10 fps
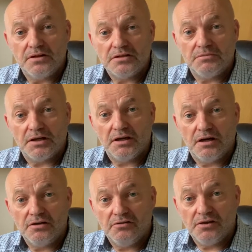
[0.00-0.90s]
into my
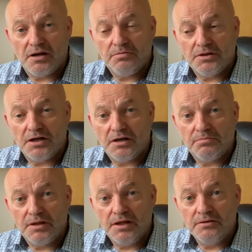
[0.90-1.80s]
car using Apple
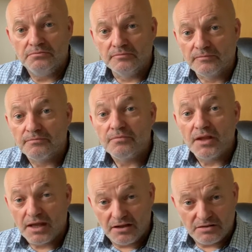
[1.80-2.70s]
CarPlay.
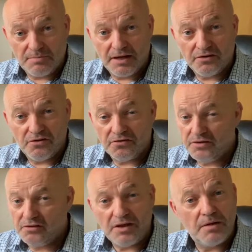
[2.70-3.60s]
Get to Paxos and
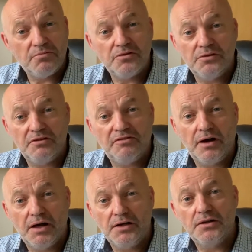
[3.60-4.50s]
that's absolutely
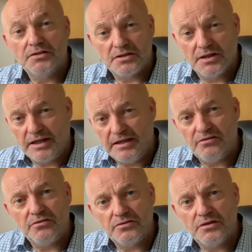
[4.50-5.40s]
fine until it
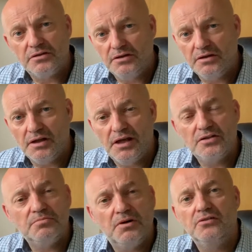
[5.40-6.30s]
isn't. You can get
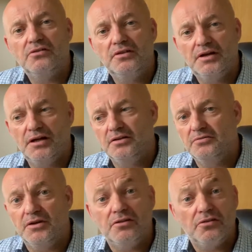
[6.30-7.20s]
to points of the island
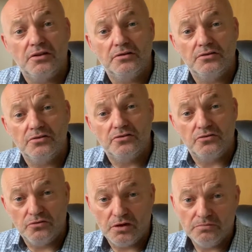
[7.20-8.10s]
where your signal just
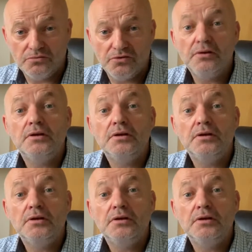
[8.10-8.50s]
drops.